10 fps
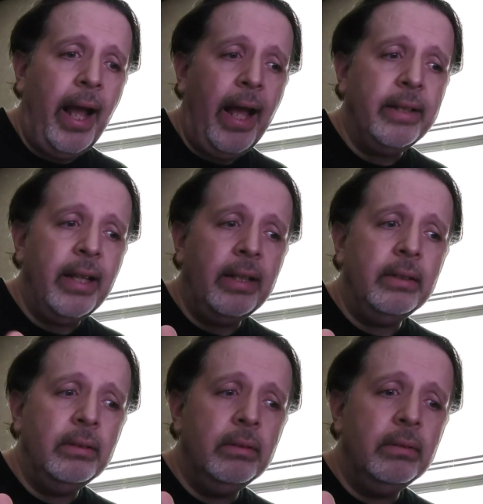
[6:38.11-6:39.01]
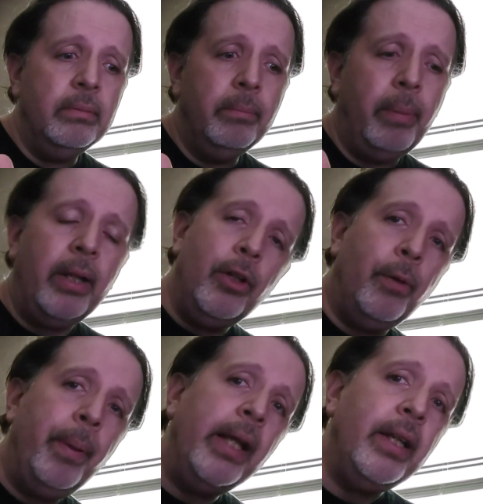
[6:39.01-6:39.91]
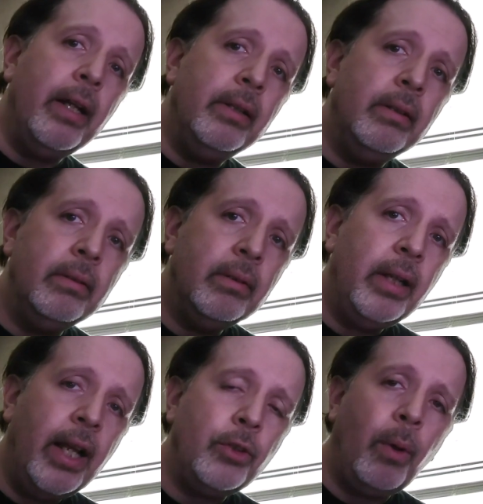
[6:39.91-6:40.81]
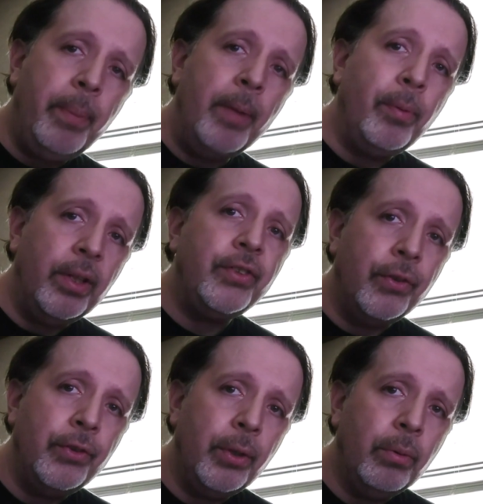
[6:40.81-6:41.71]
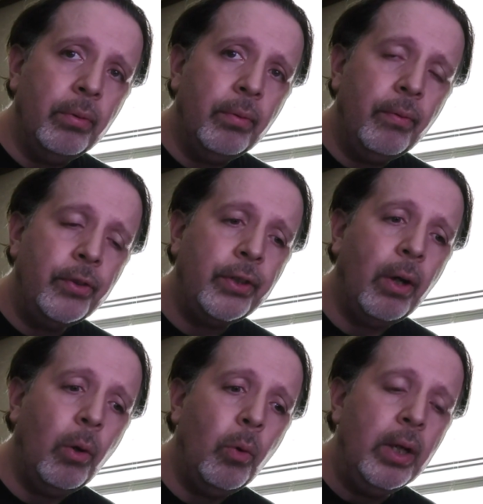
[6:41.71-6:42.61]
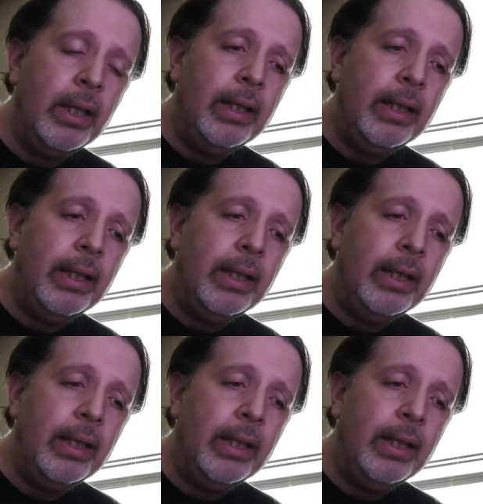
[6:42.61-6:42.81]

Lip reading: And then, but your opinion is what people listen to. So